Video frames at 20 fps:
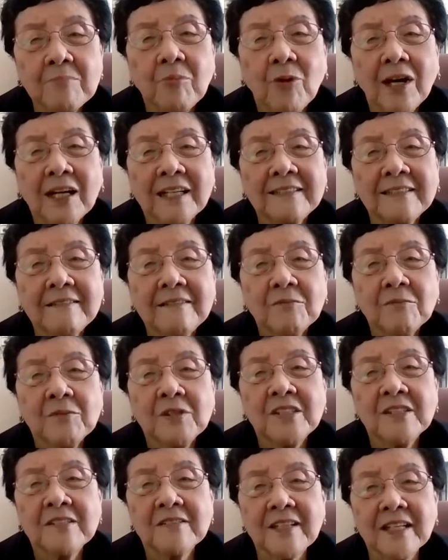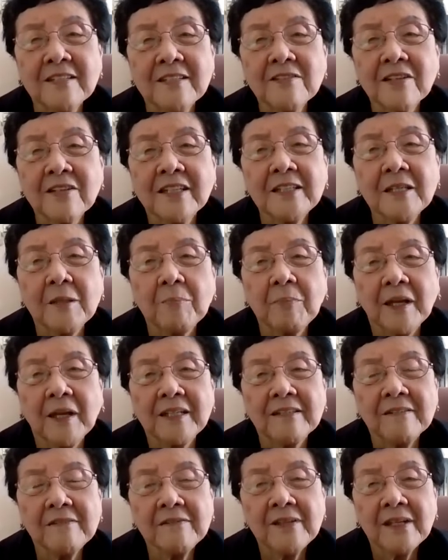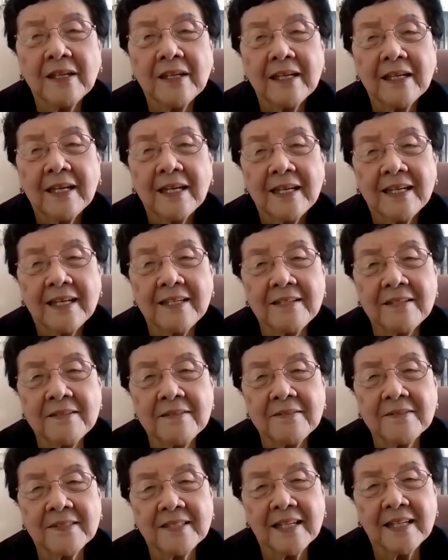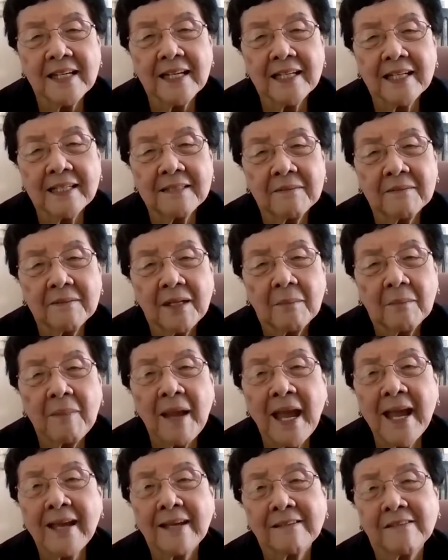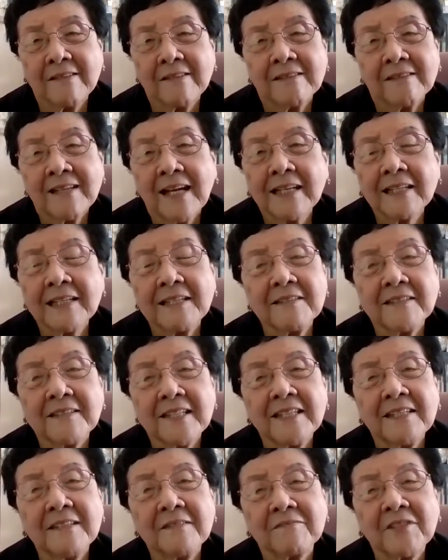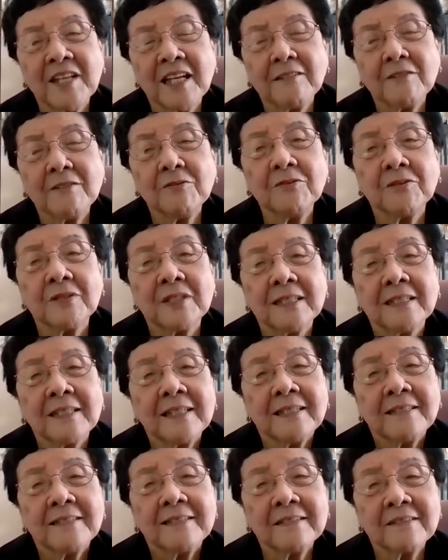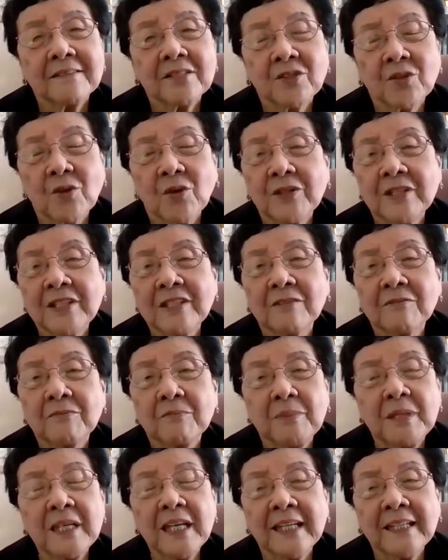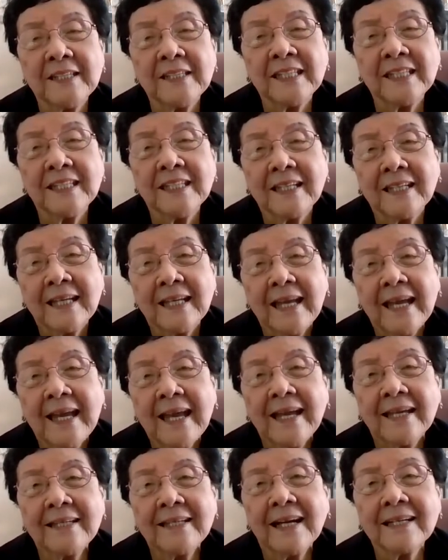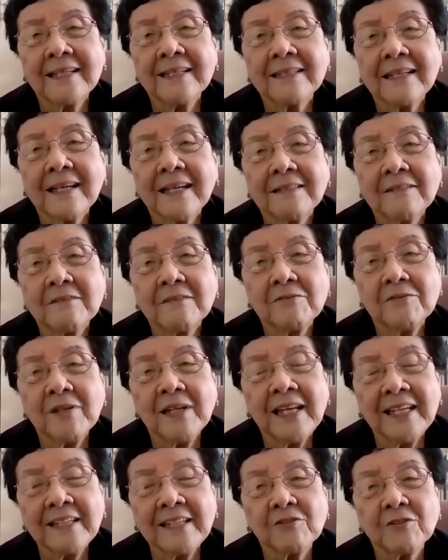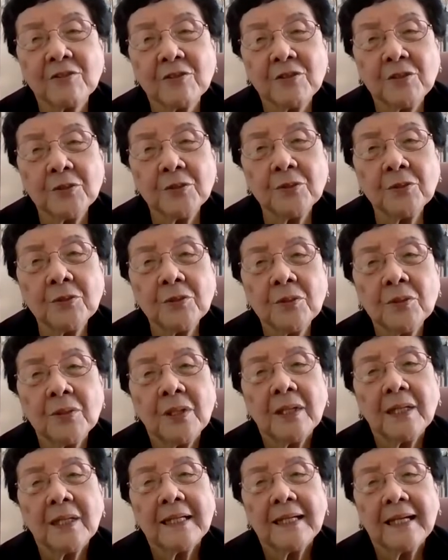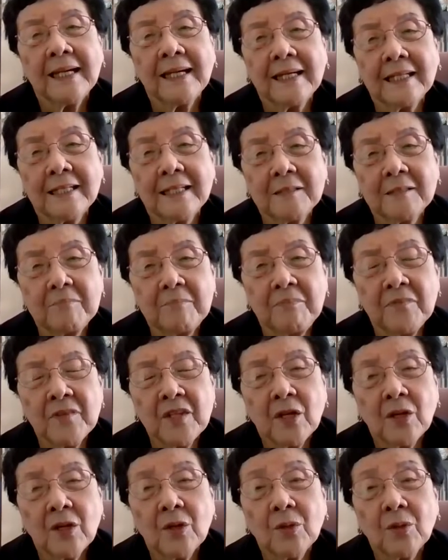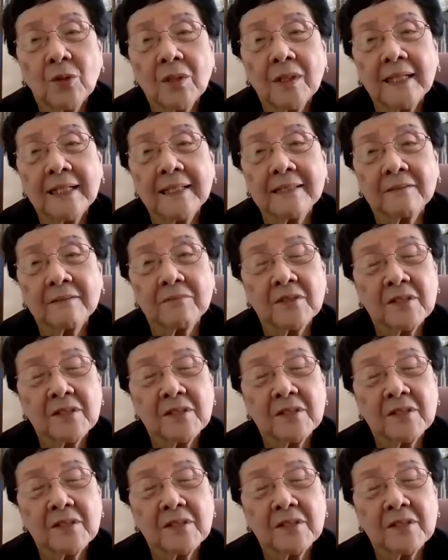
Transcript: 1, which is insulin dependent, is bad. I can tell you the story of BAD, and I can relate to you um, uh,